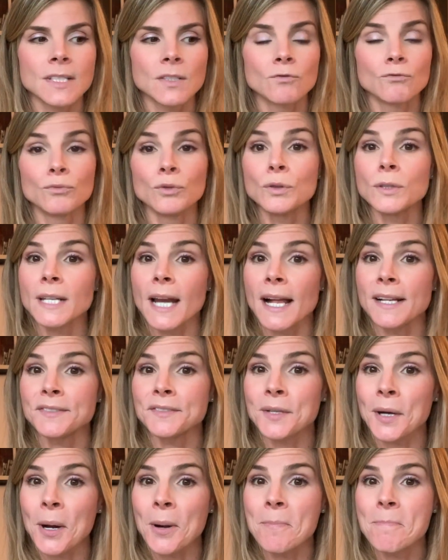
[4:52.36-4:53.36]
Roel and I
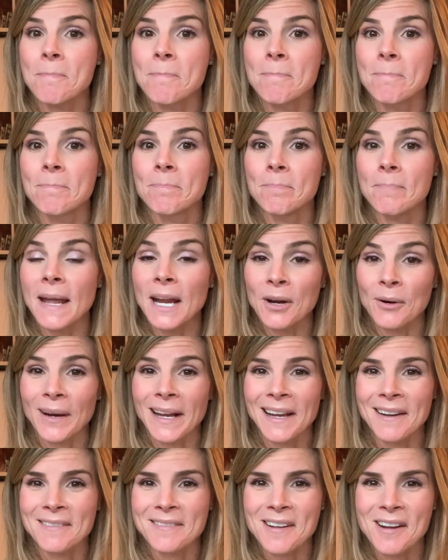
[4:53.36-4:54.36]
start
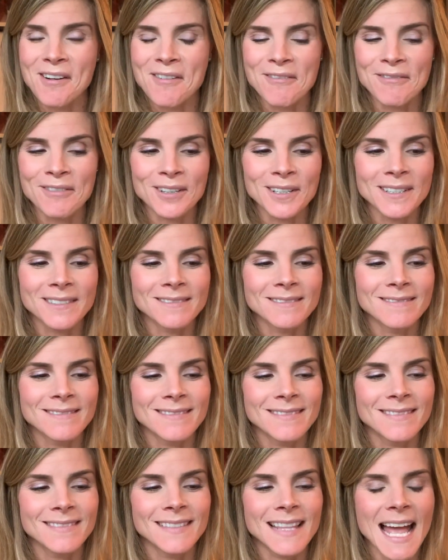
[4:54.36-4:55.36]
bickering over
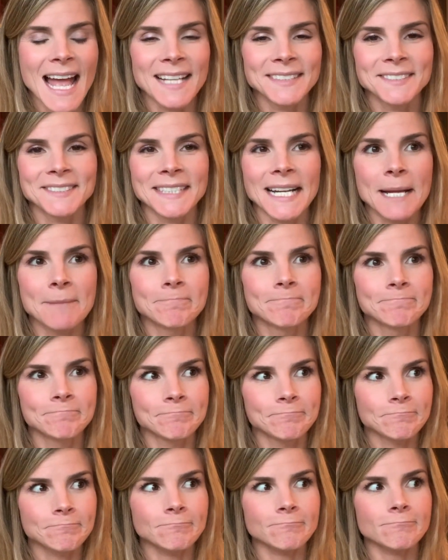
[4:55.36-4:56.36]
the headset.
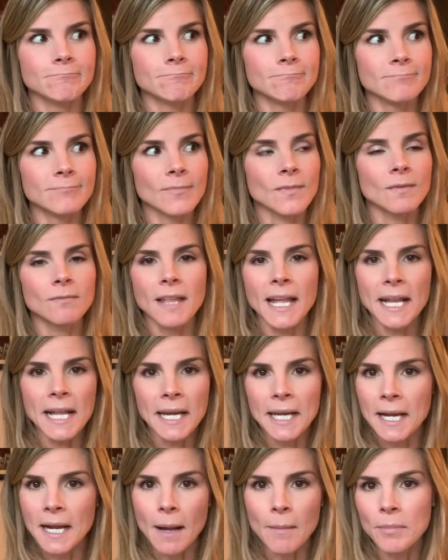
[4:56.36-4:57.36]
Like
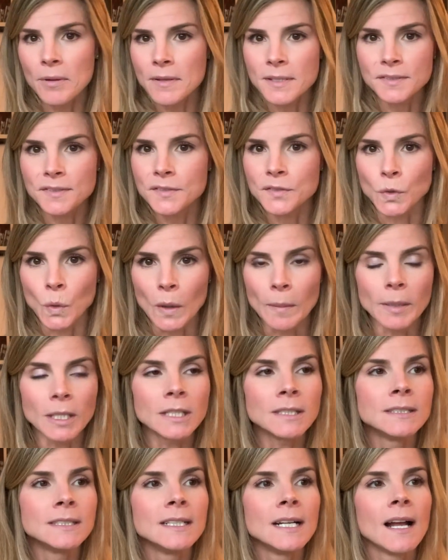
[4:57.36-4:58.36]
any couple, this is
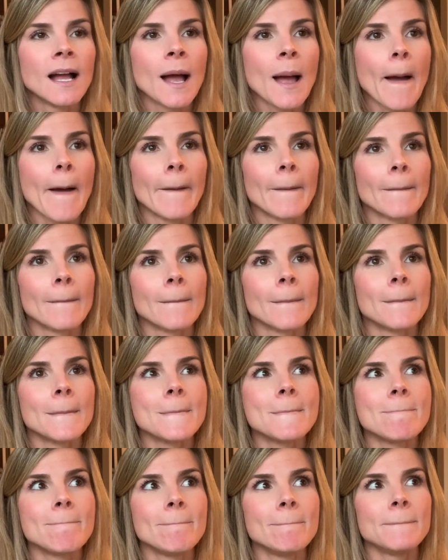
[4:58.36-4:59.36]
normal.
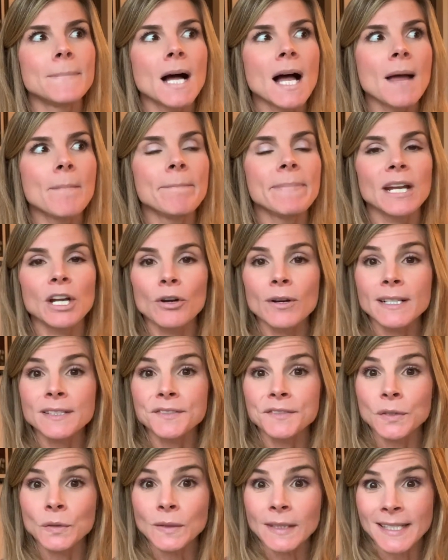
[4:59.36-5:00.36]
But bickering
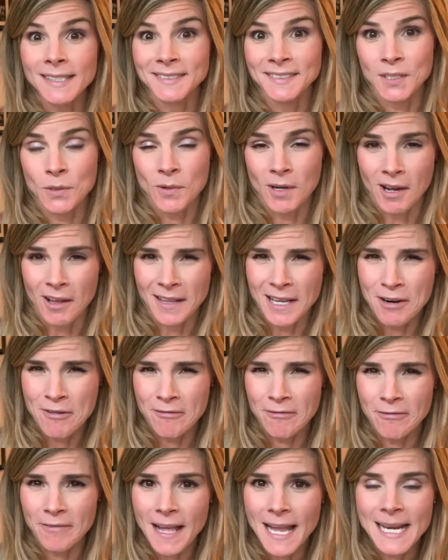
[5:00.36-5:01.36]
soon leads to an all-out
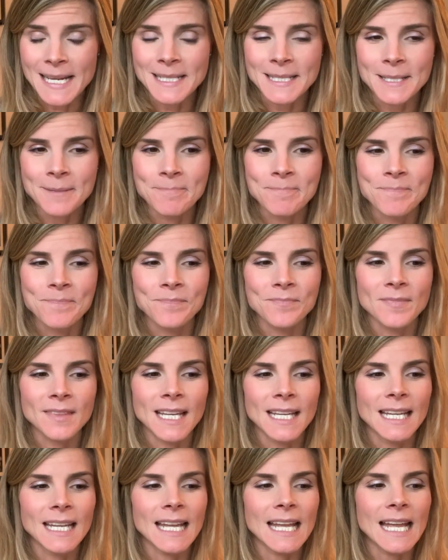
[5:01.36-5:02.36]
fight.
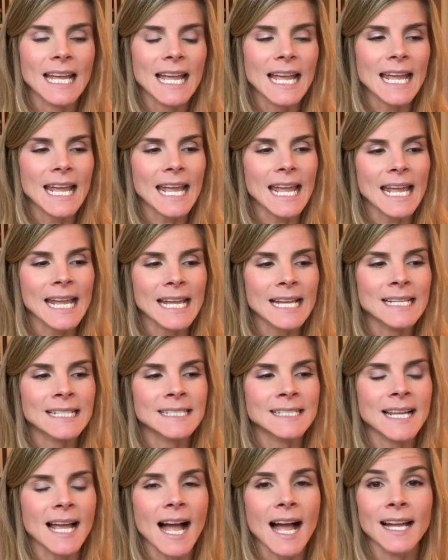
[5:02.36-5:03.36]

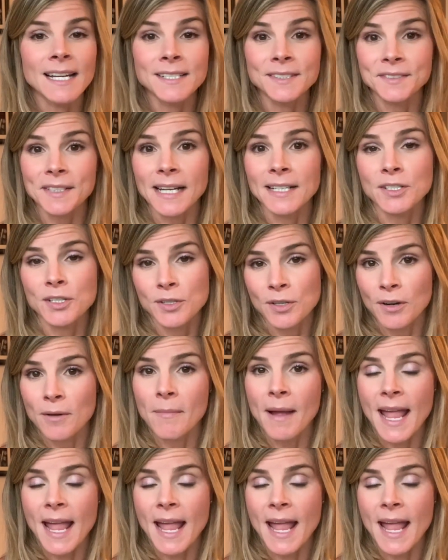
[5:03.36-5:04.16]
And I decide to turn my